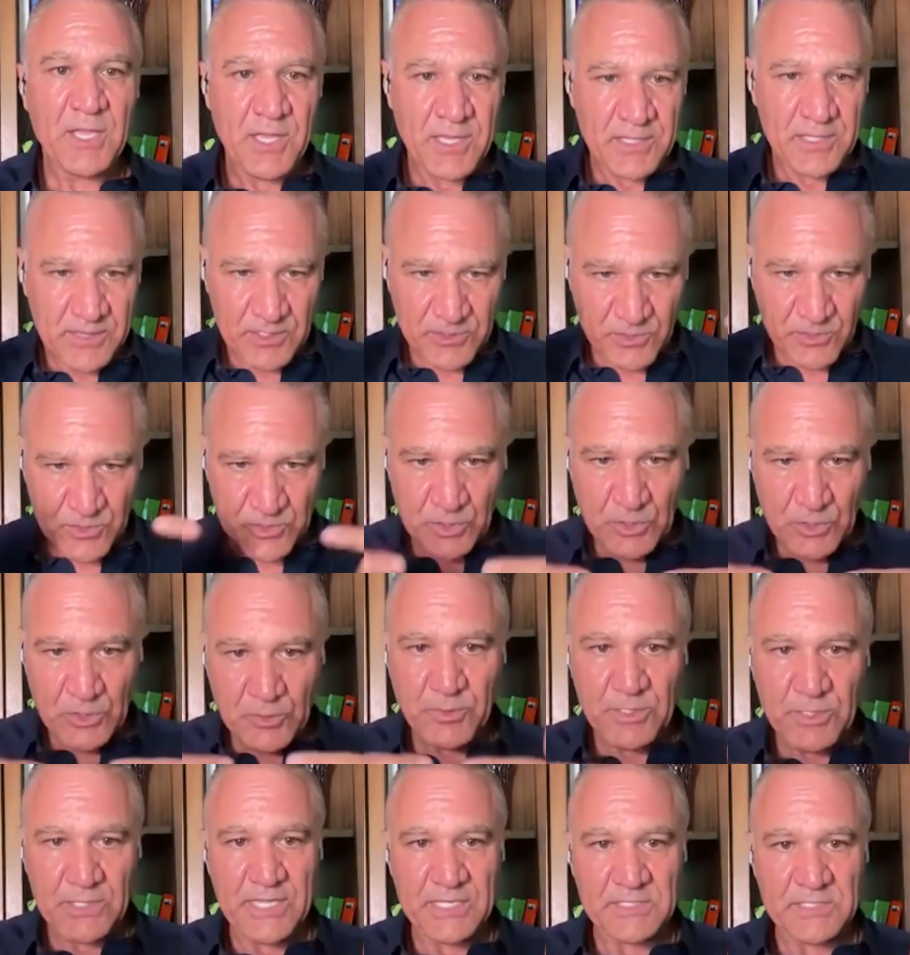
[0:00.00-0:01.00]
The
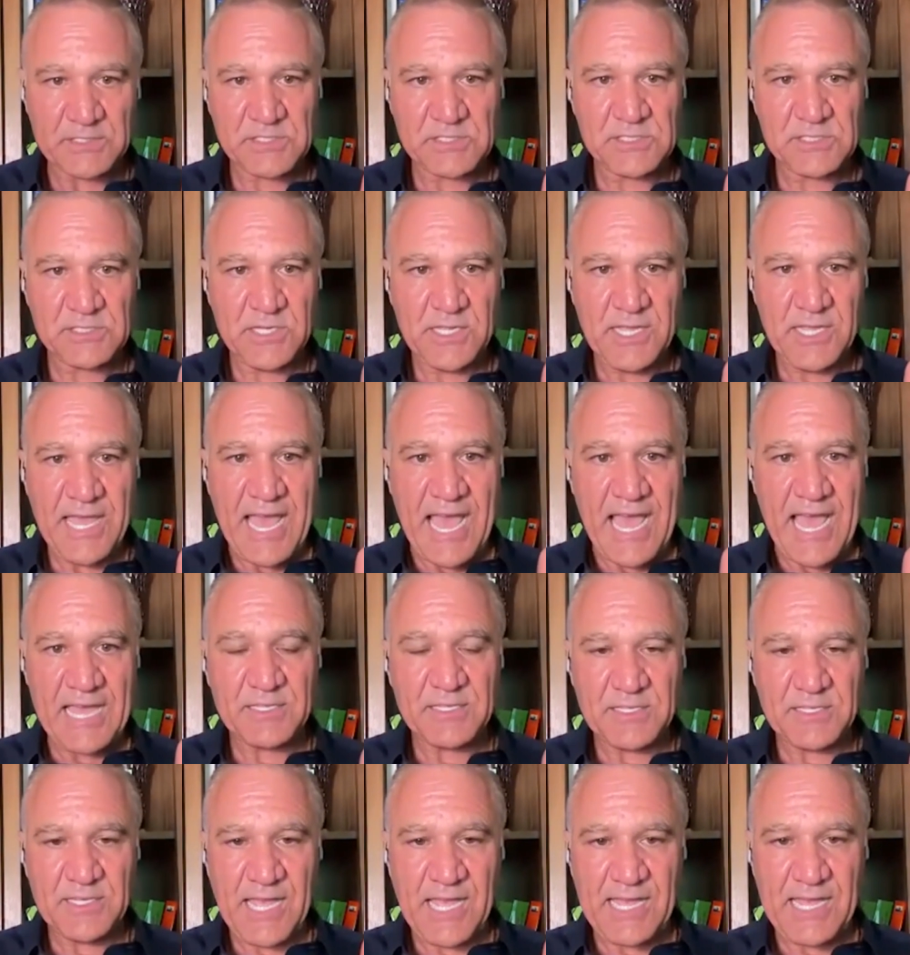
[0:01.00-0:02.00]
turbulence
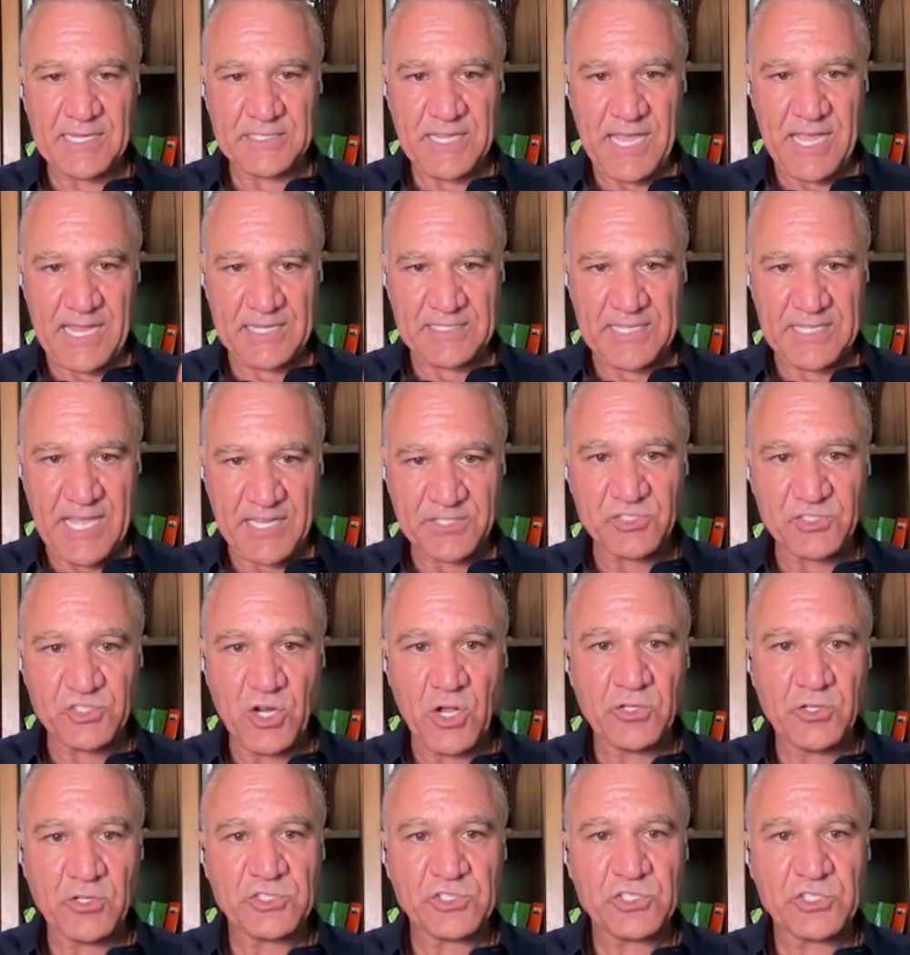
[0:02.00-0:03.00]
at that
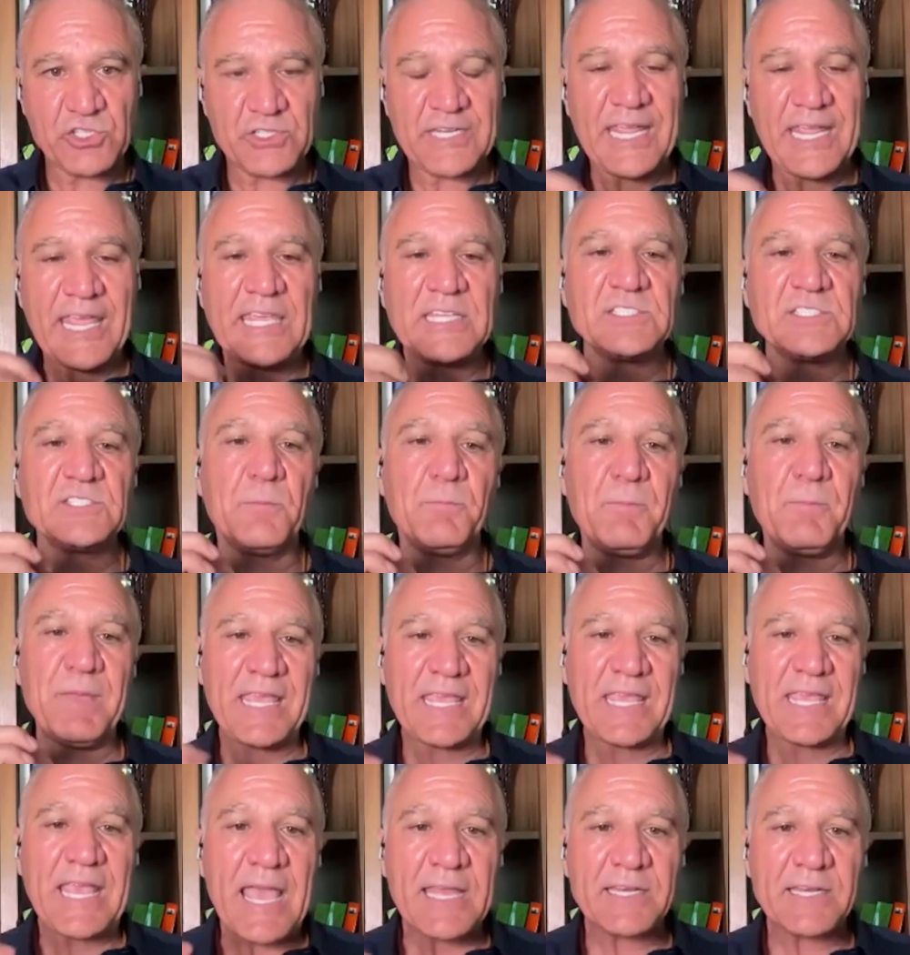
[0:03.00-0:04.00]
junction is the
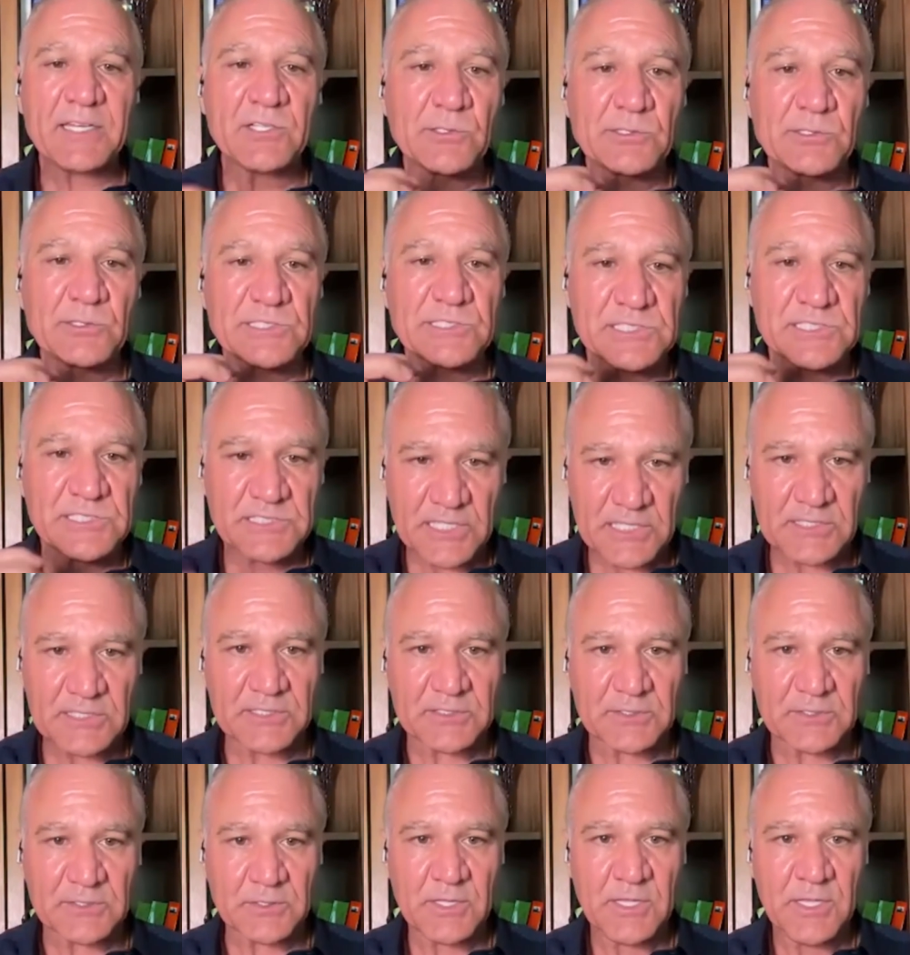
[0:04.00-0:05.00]
mechanical
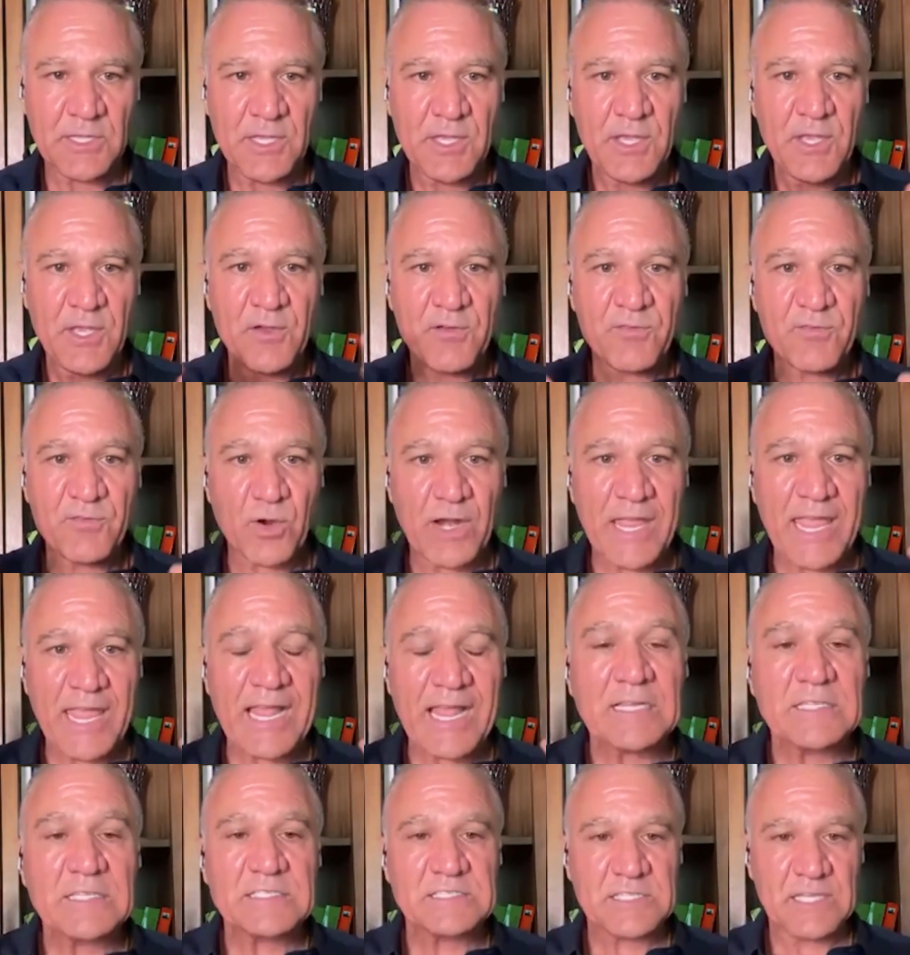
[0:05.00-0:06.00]
signal for
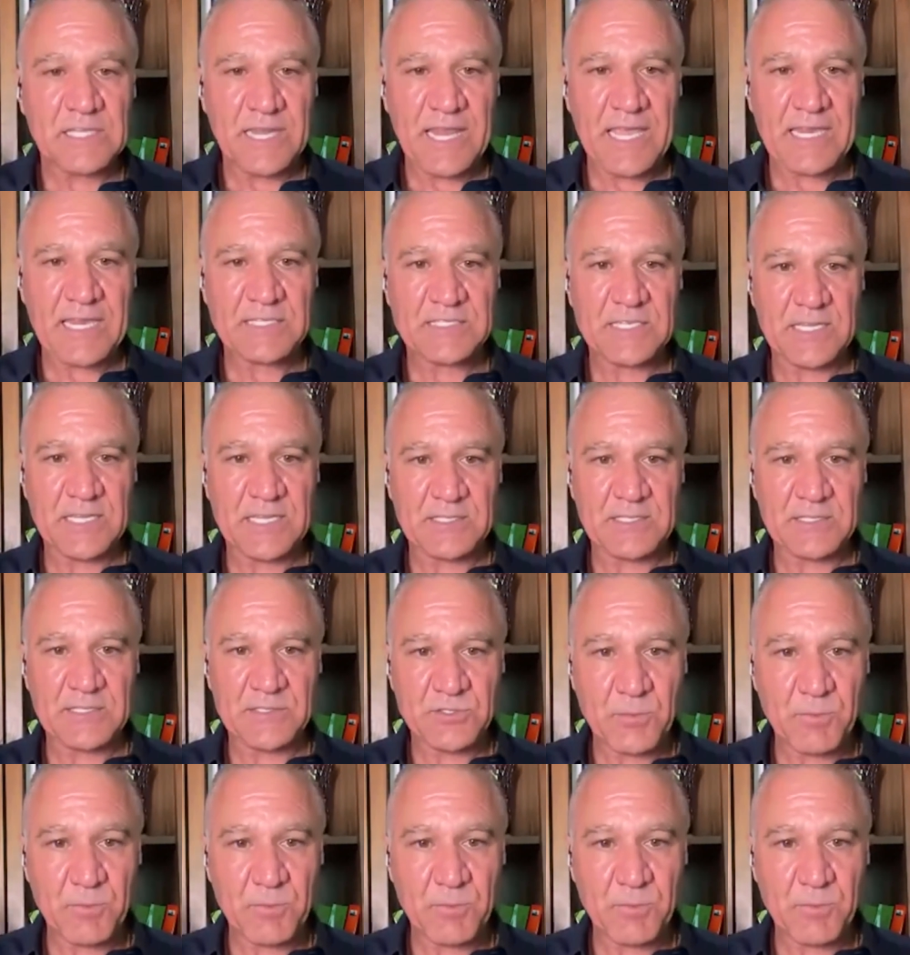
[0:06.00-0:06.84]
L-selectin to